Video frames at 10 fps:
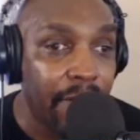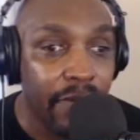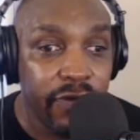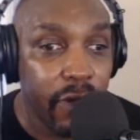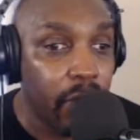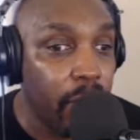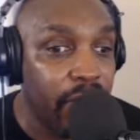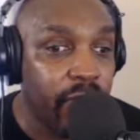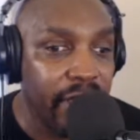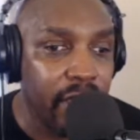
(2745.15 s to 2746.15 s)
And so
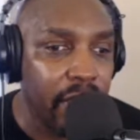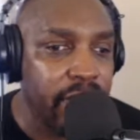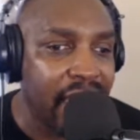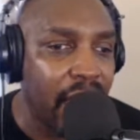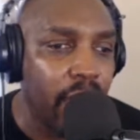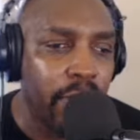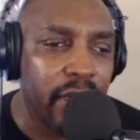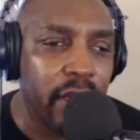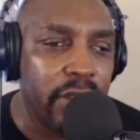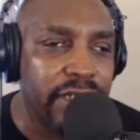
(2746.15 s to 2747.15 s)
as we close
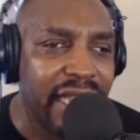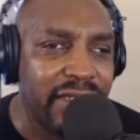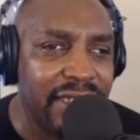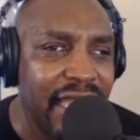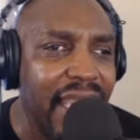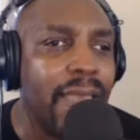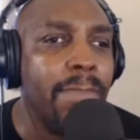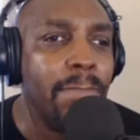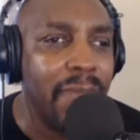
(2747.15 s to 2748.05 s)
out saying,